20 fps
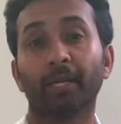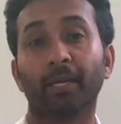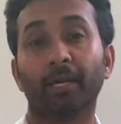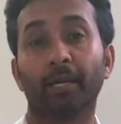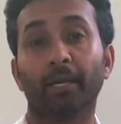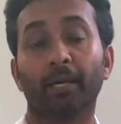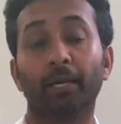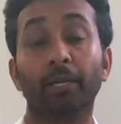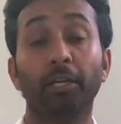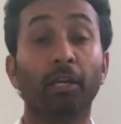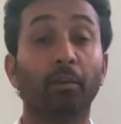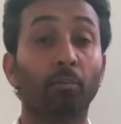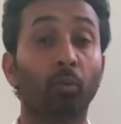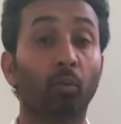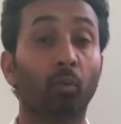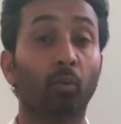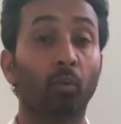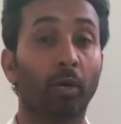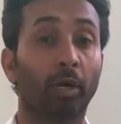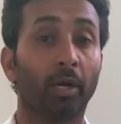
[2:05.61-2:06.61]

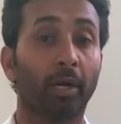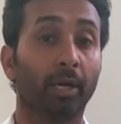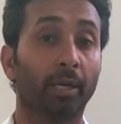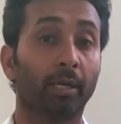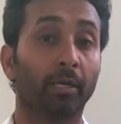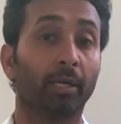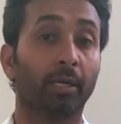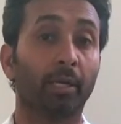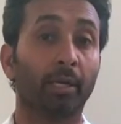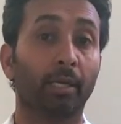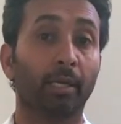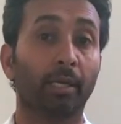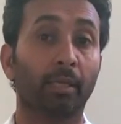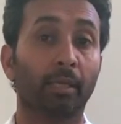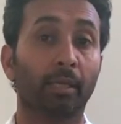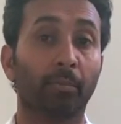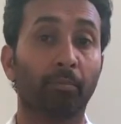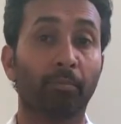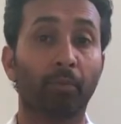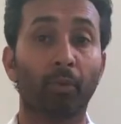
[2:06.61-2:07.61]
Number one,
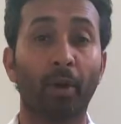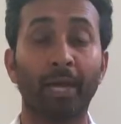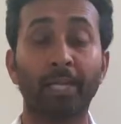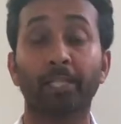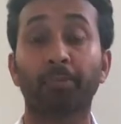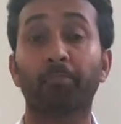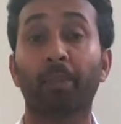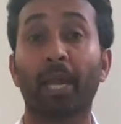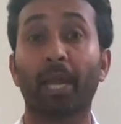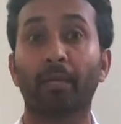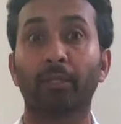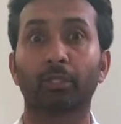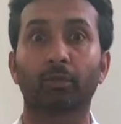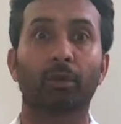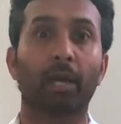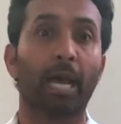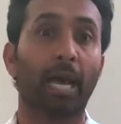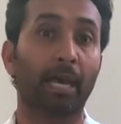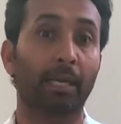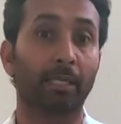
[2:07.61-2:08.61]
the price bands
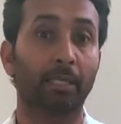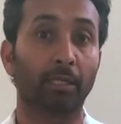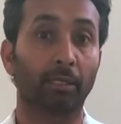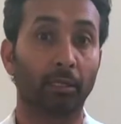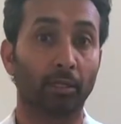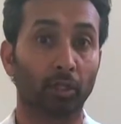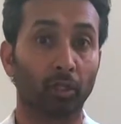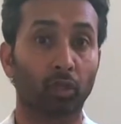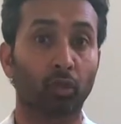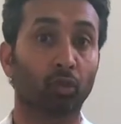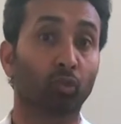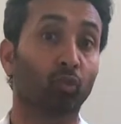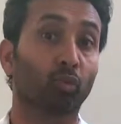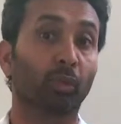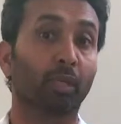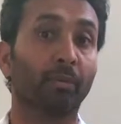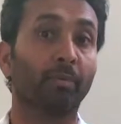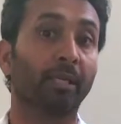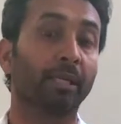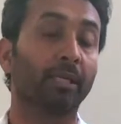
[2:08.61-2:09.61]
are acting
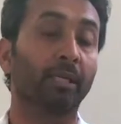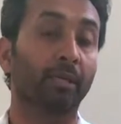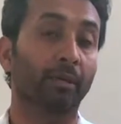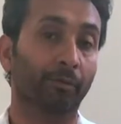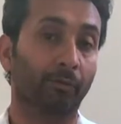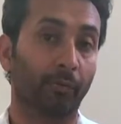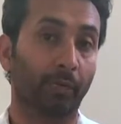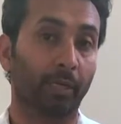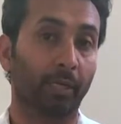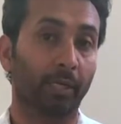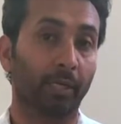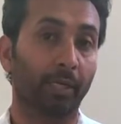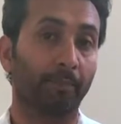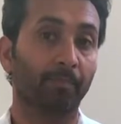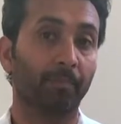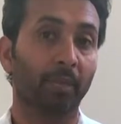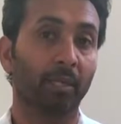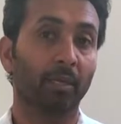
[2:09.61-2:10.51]
extremely differently.